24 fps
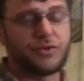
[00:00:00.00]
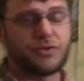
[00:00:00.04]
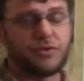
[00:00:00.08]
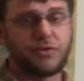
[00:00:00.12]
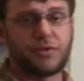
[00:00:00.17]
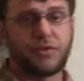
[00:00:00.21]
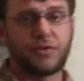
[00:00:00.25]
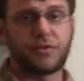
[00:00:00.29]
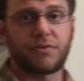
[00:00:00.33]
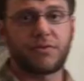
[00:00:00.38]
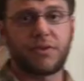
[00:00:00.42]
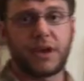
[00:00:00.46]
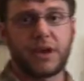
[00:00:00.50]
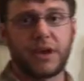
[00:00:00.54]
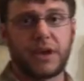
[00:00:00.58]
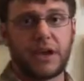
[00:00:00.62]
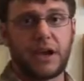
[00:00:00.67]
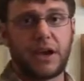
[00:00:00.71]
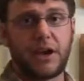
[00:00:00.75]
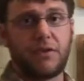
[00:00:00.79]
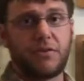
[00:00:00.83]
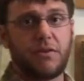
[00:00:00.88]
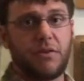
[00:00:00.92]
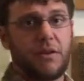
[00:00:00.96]
to the thread
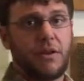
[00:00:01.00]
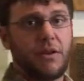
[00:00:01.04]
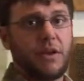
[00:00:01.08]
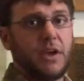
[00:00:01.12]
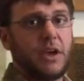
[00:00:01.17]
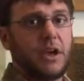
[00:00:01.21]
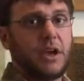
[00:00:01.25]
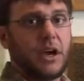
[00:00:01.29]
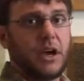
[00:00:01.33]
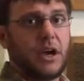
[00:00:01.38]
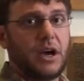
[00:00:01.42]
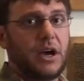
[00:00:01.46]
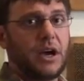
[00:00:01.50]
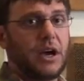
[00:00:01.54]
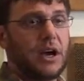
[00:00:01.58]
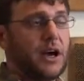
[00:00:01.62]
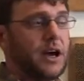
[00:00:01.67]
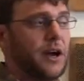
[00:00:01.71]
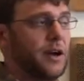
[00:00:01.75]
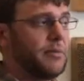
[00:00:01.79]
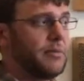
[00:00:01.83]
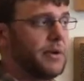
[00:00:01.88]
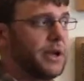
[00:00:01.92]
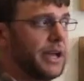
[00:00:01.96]
count
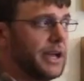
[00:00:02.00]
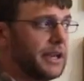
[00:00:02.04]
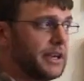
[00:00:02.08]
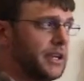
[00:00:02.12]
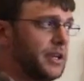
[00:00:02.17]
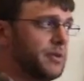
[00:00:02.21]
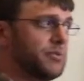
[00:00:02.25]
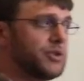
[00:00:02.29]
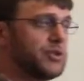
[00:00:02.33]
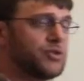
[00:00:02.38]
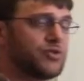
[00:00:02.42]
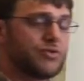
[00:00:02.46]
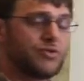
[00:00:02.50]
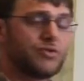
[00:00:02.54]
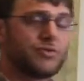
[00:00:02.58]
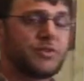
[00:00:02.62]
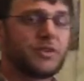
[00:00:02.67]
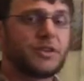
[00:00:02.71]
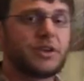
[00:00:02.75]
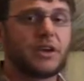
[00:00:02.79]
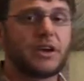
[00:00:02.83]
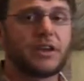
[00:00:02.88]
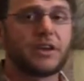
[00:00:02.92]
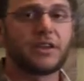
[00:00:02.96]
and keep it true
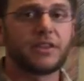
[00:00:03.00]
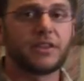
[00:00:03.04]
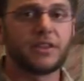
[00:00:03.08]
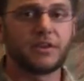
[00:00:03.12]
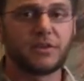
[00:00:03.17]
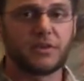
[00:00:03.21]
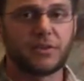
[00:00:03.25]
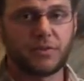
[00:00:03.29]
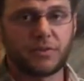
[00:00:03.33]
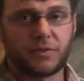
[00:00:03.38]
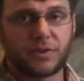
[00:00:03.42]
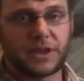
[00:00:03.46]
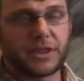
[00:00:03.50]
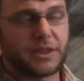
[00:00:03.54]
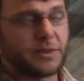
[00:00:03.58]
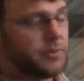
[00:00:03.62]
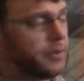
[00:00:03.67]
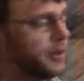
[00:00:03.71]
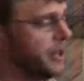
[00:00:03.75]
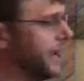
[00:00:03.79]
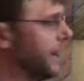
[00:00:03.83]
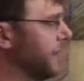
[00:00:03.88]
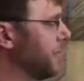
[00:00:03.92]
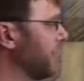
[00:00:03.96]
to the way
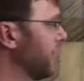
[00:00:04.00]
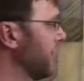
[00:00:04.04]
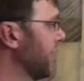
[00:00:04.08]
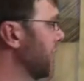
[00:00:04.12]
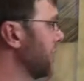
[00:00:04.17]
that plaid